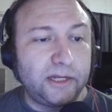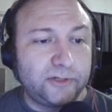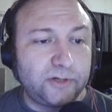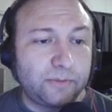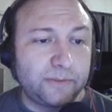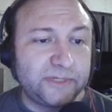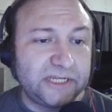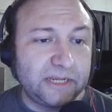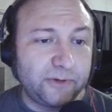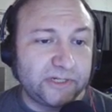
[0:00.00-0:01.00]
Trump promises
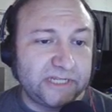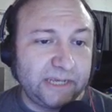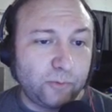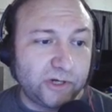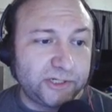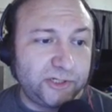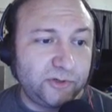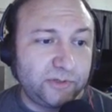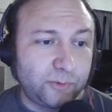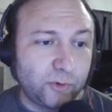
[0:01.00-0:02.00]
immigrants he wants to
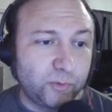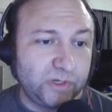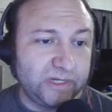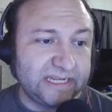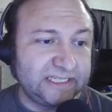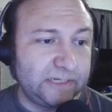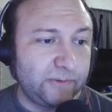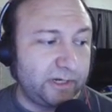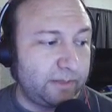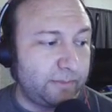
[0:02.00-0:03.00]
deport will get
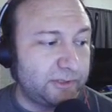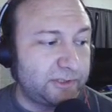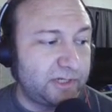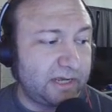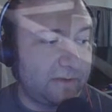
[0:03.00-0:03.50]
serial numbers. Now,